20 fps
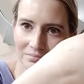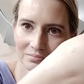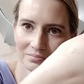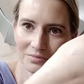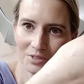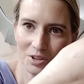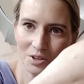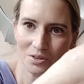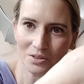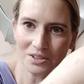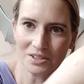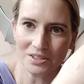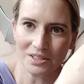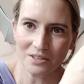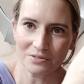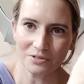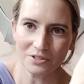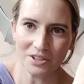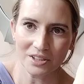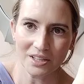So it's
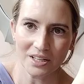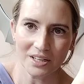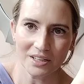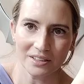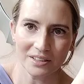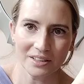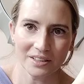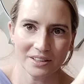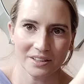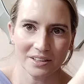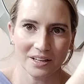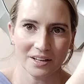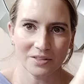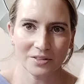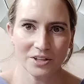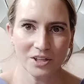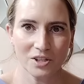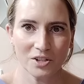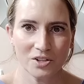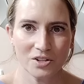definitely got a uh,
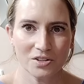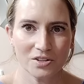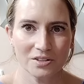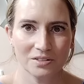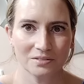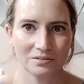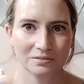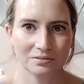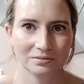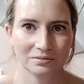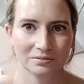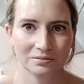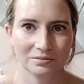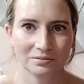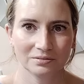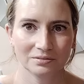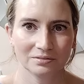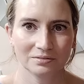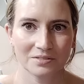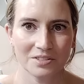thicker
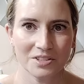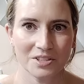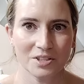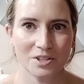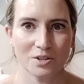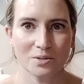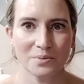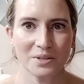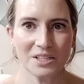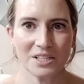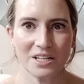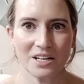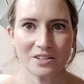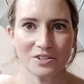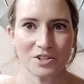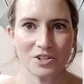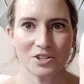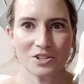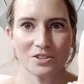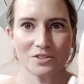serumy
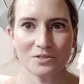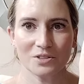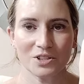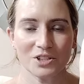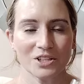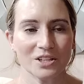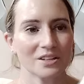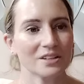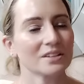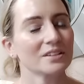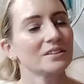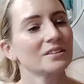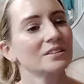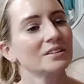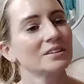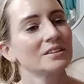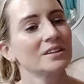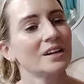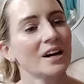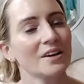texture, which I,
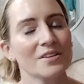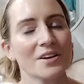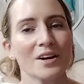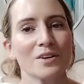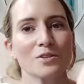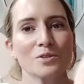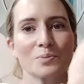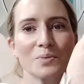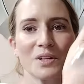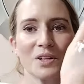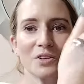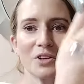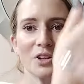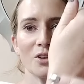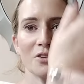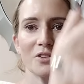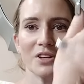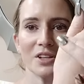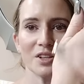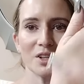I thought it would be a little
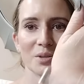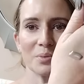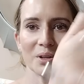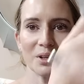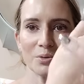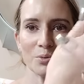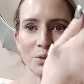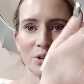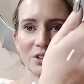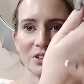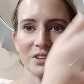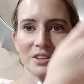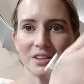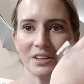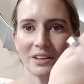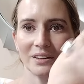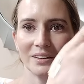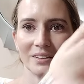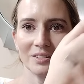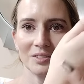thicker, but it really
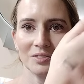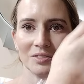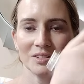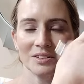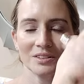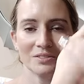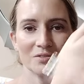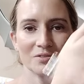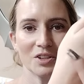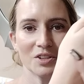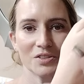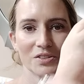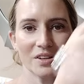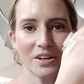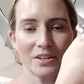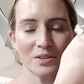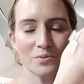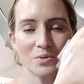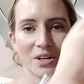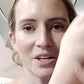uh, feels
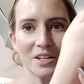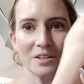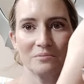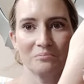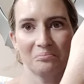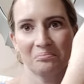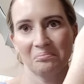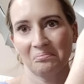lightweight.